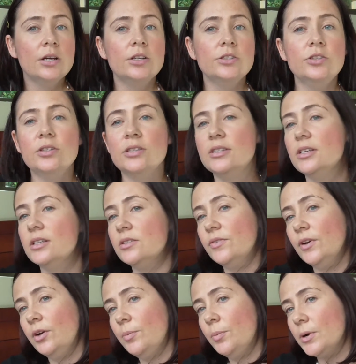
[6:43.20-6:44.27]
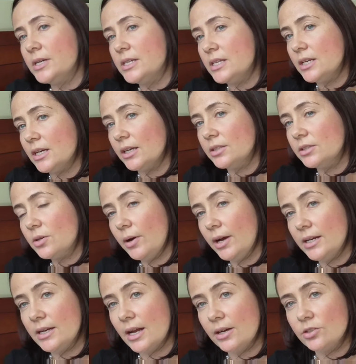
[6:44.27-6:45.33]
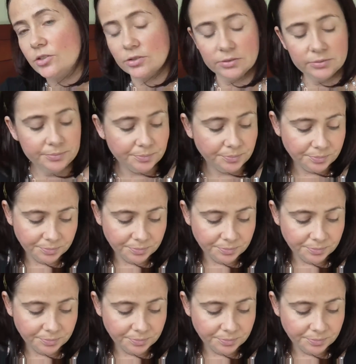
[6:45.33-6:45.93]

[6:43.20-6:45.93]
So you can see it's very pretty and it's quite natural.